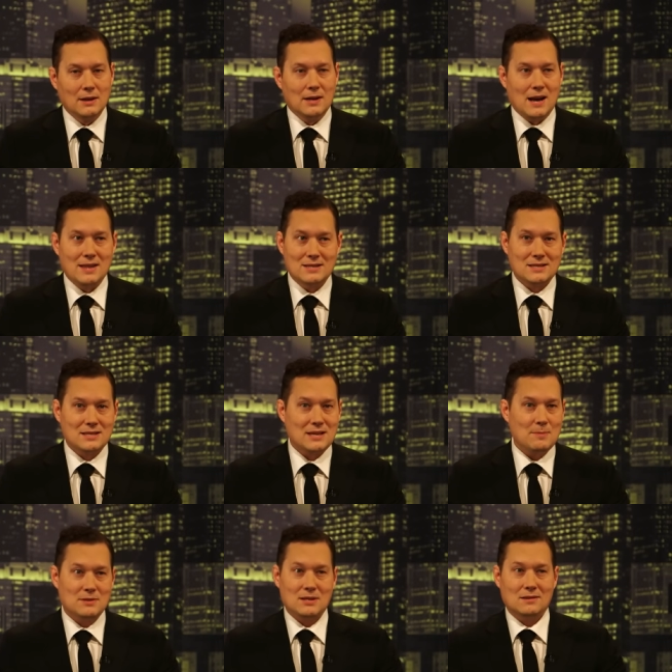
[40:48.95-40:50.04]
and this is the
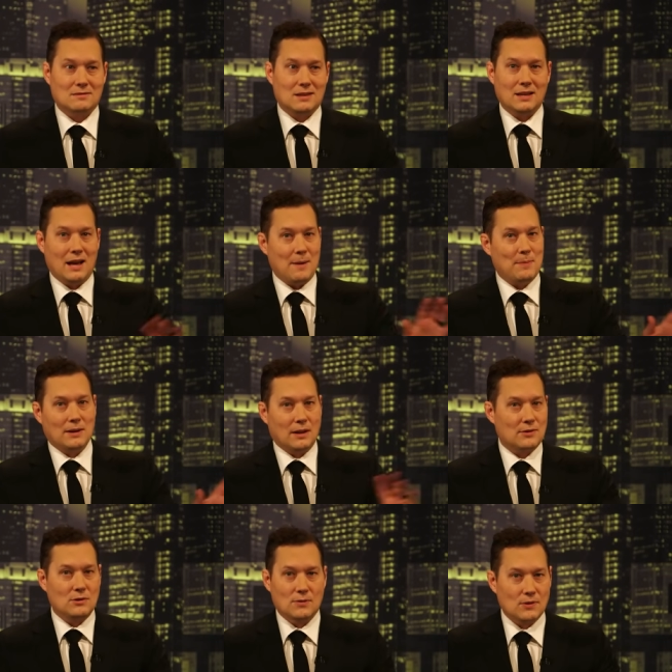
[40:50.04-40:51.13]
same thing that happened at
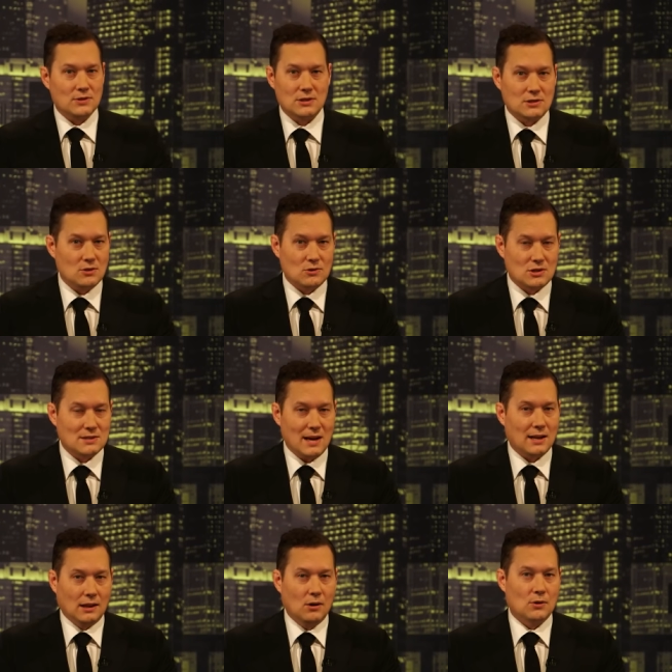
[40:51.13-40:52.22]
other universities too. She's
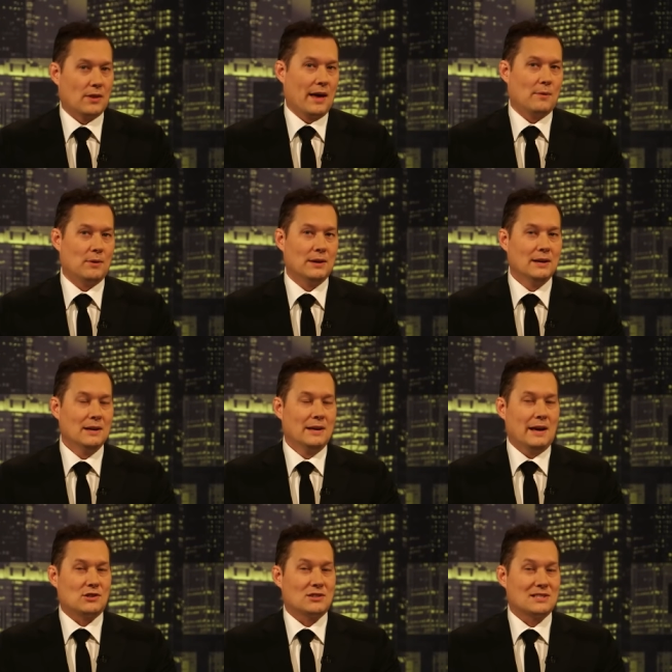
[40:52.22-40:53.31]
not alone in that one.
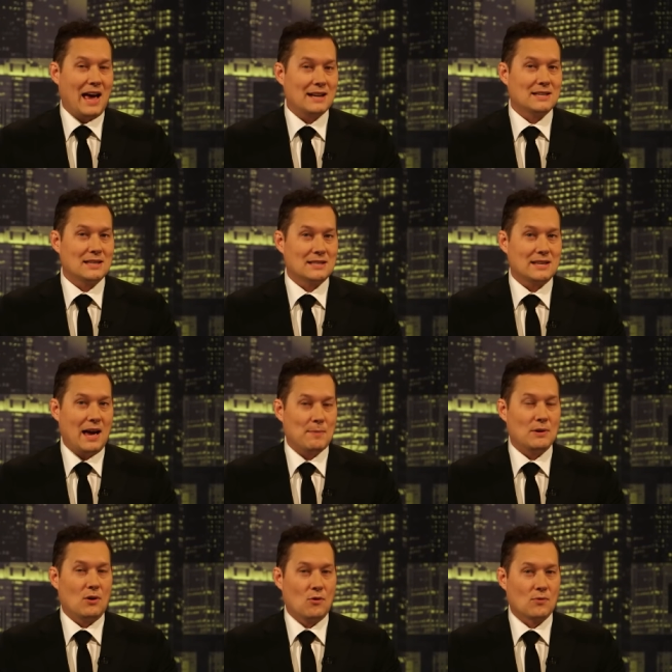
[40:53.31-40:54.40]
It's just sad to see this
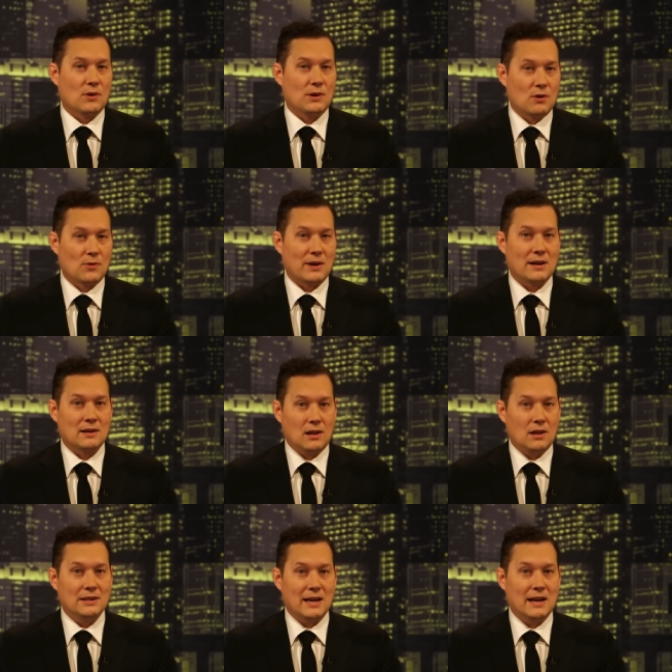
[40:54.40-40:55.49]
happen over and over again.
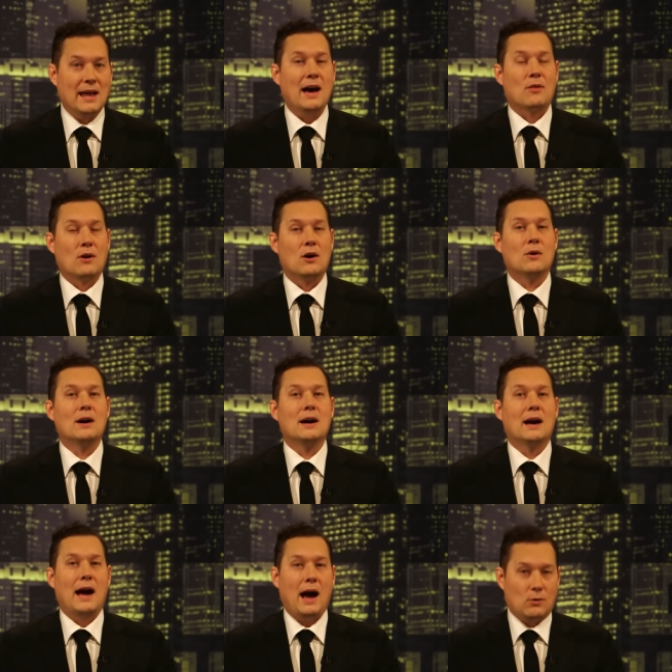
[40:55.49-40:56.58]
Claudine Gay now, though,
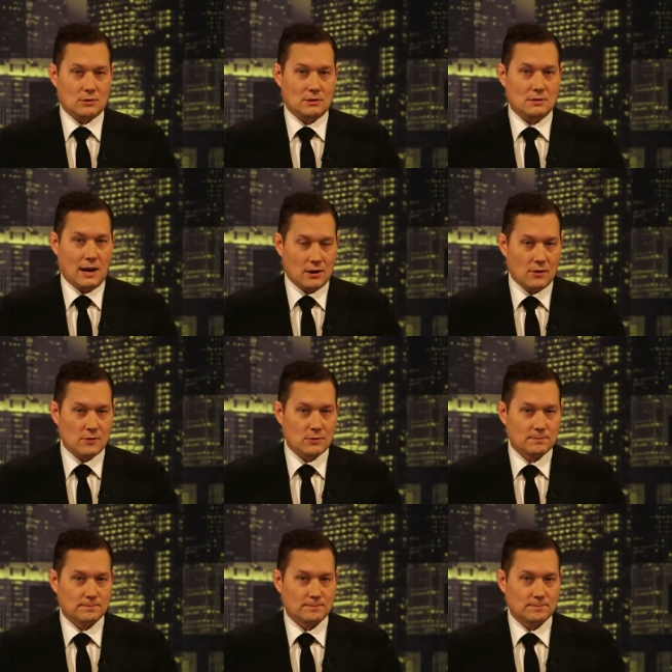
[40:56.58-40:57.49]
out at Harvard.